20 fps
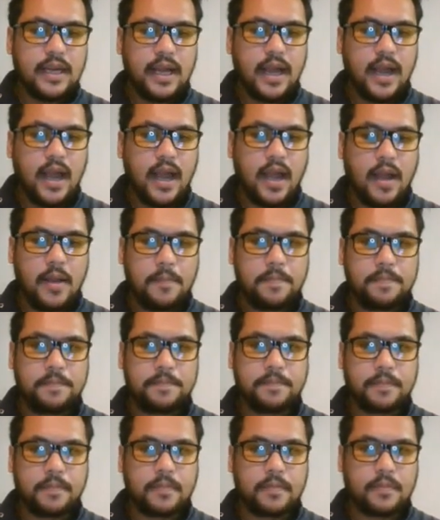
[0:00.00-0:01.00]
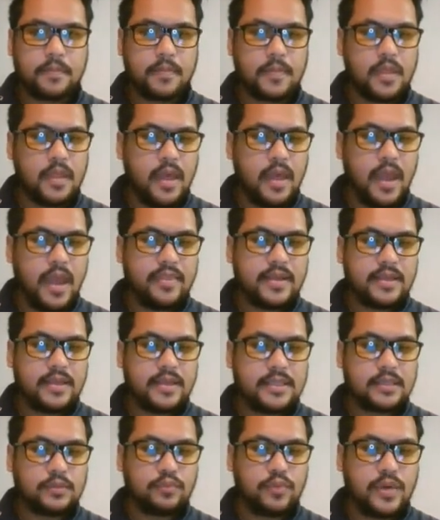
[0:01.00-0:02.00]
Um, and this
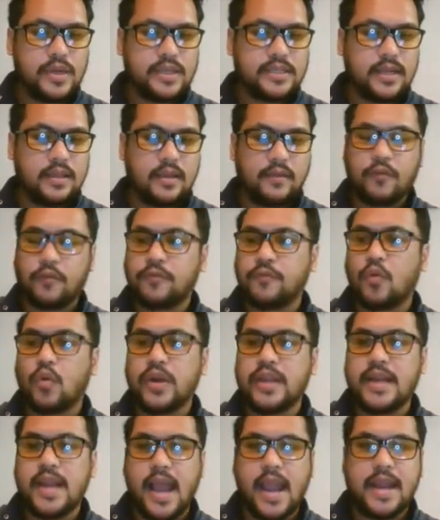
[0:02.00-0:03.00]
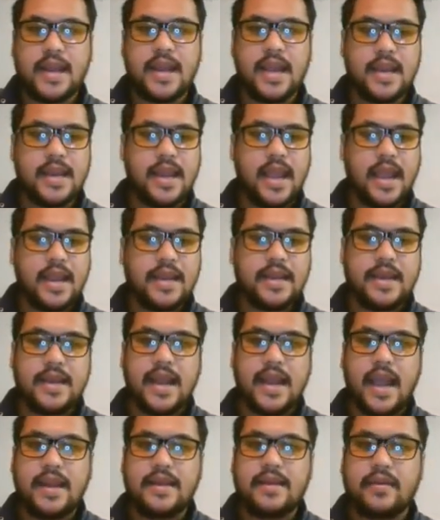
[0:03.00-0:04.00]
is retailing for
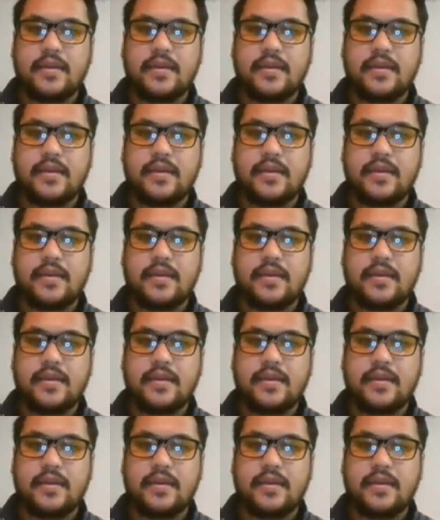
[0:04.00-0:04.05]
$49.99.